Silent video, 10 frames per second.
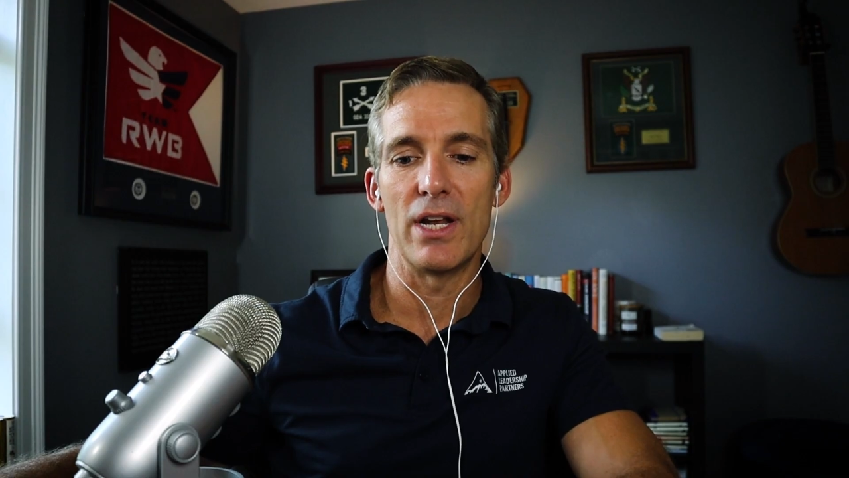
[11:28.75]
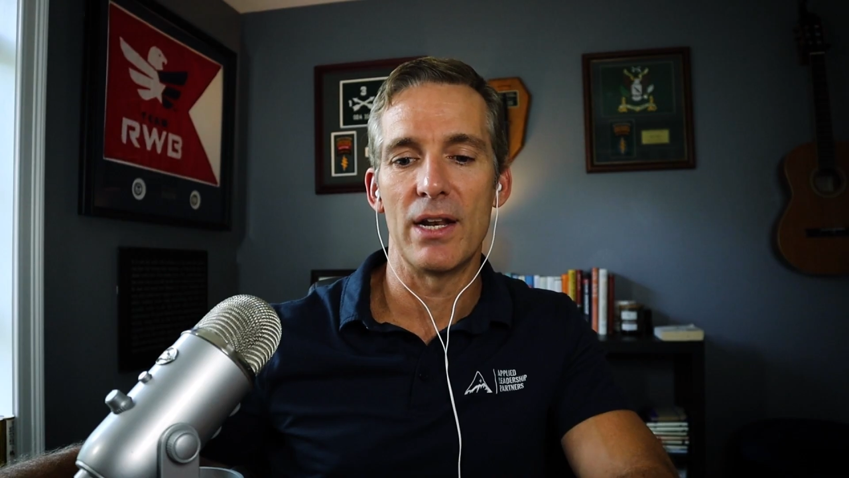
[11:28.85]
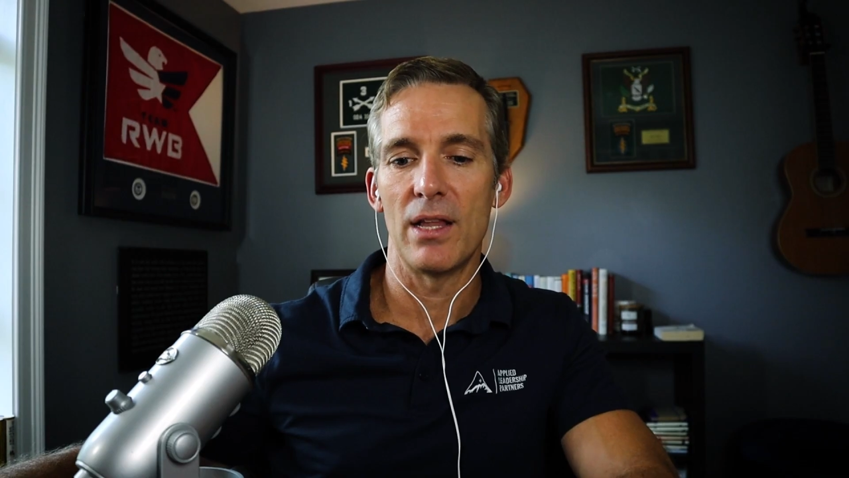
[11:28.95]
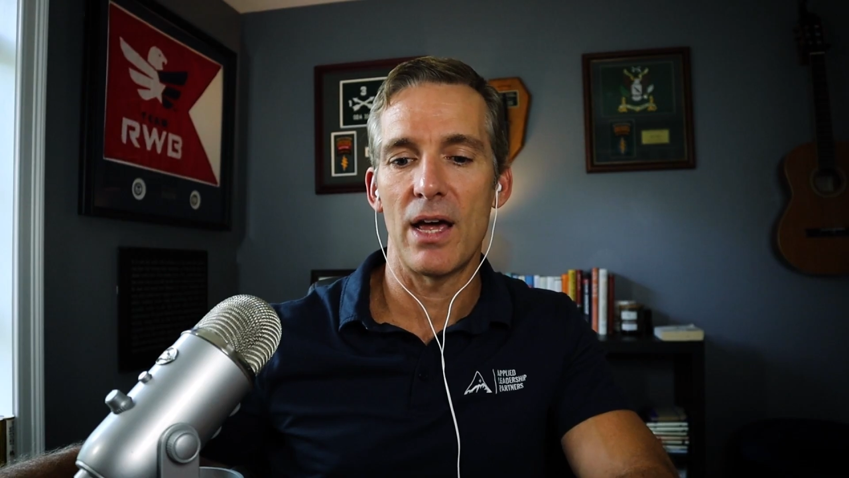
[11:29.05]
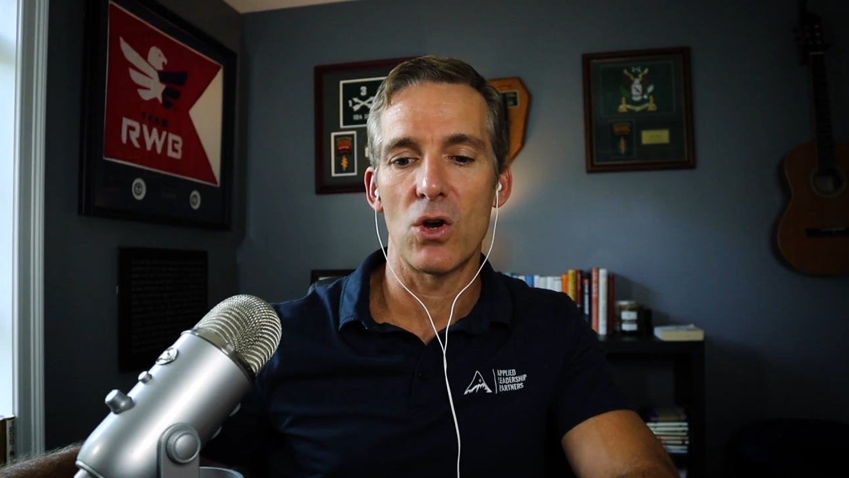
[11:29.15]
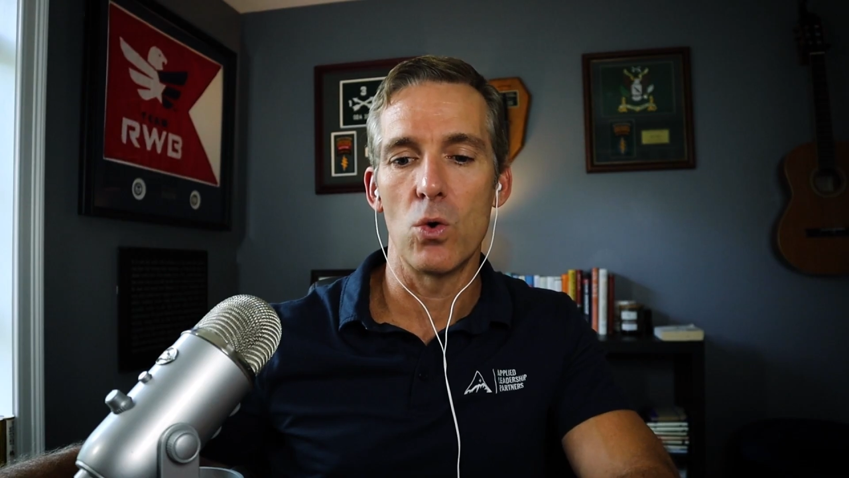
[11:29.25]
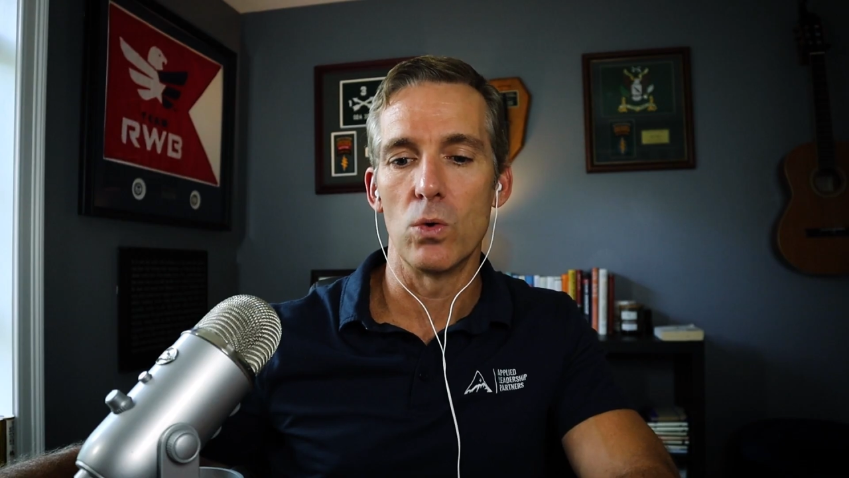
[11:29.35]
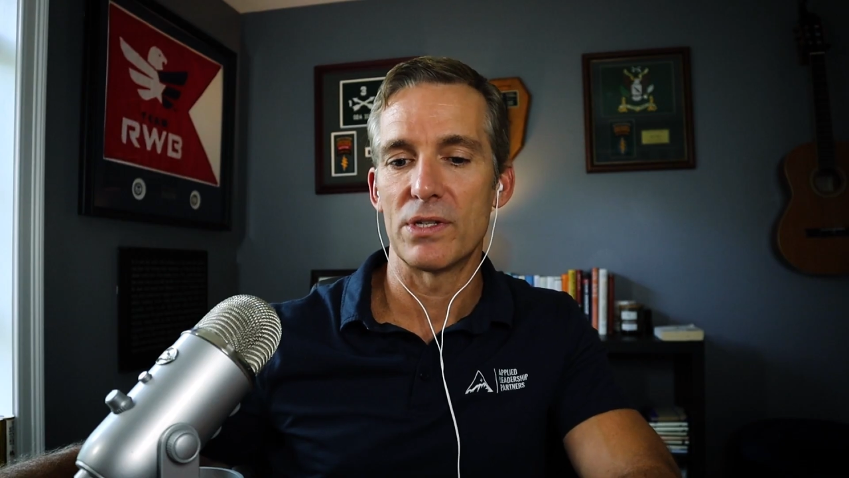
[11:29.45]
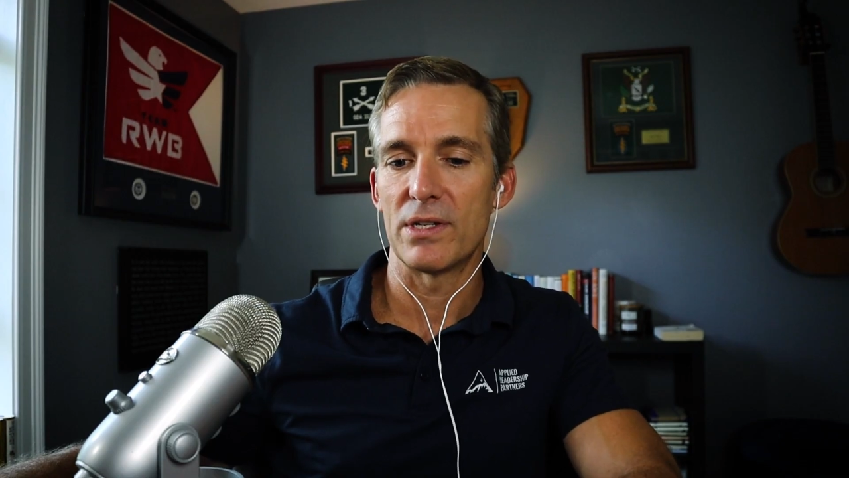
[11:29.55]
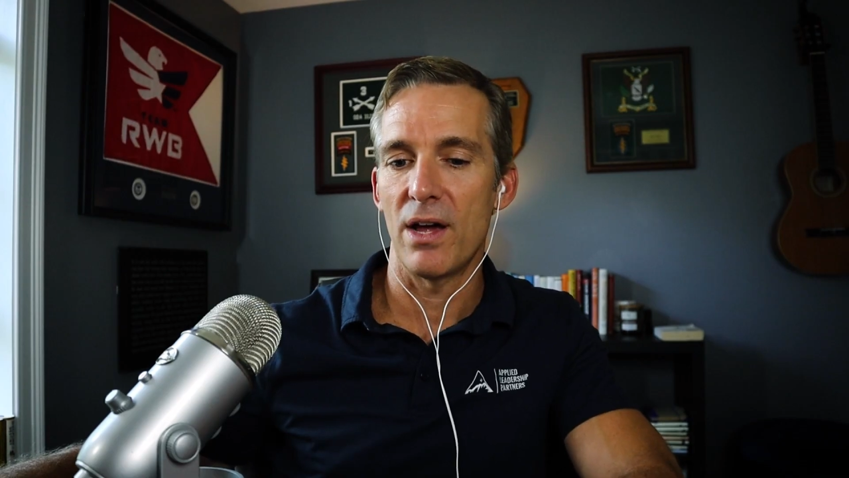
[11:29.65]
and a lot of
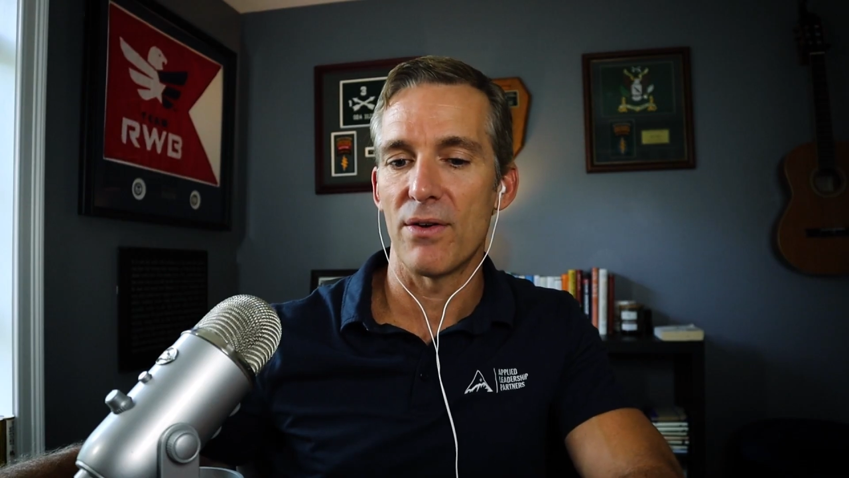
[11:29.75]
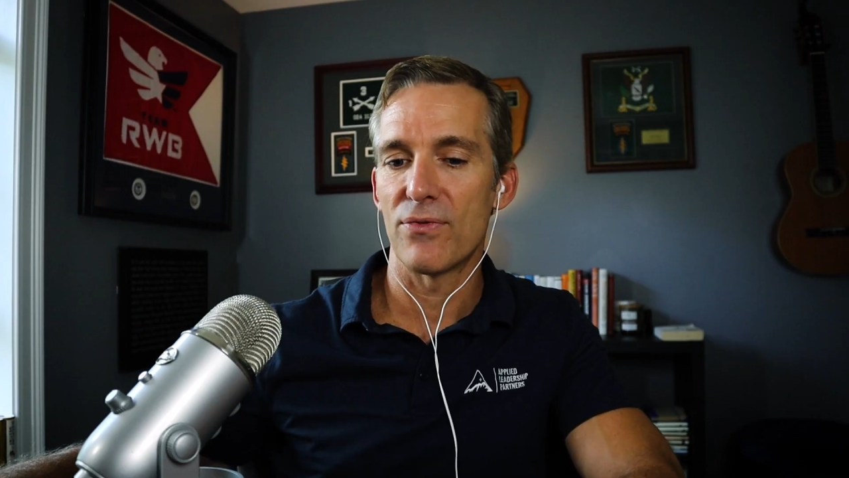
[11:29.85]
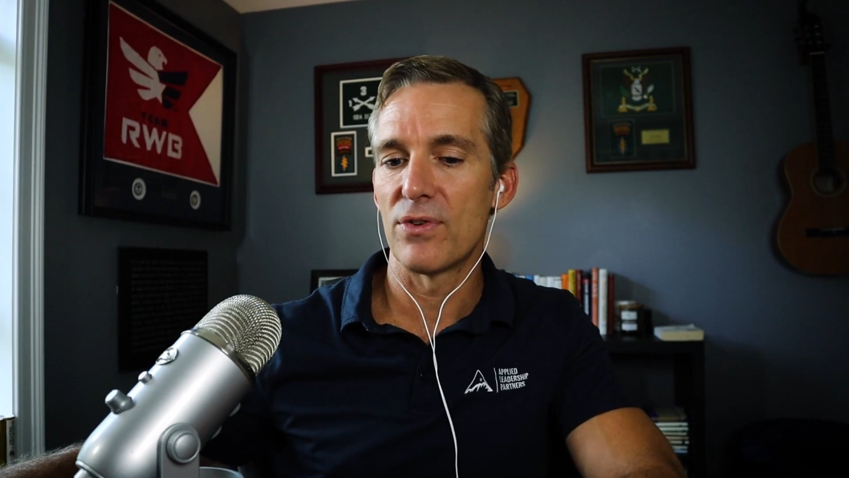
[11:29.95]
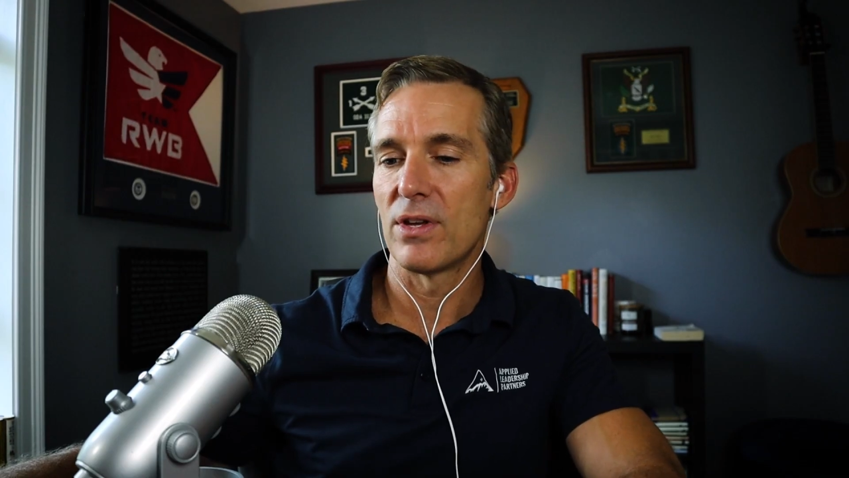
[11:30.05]
cool stuff